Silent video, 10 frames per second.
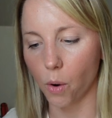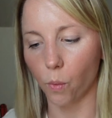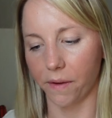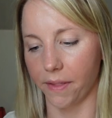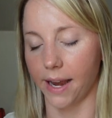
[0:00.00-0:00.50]

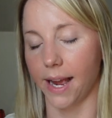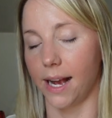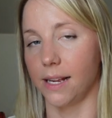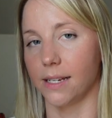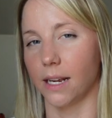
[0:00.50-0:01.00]
one that
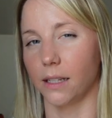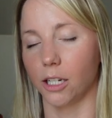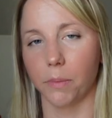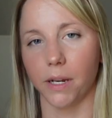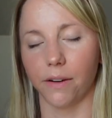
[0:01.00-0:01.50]
has a
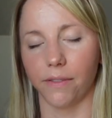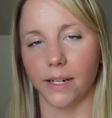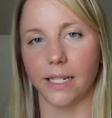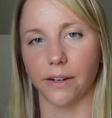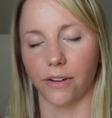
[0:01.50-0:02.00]
little bit of
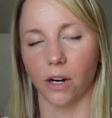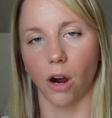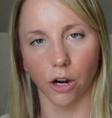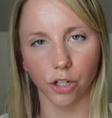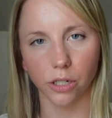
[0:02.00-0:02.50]
a different
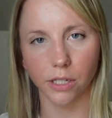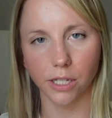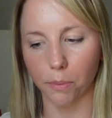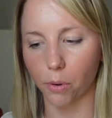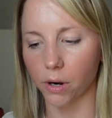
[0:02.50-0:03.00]
arch
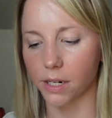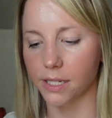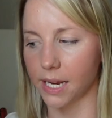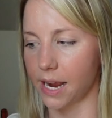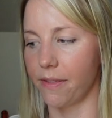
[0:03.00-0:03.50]

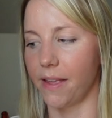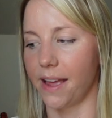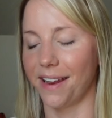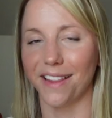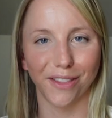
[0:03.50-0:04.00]
support, and
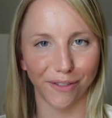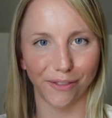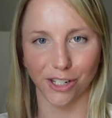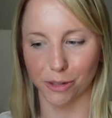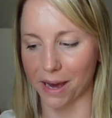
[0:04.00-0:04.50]
then the frills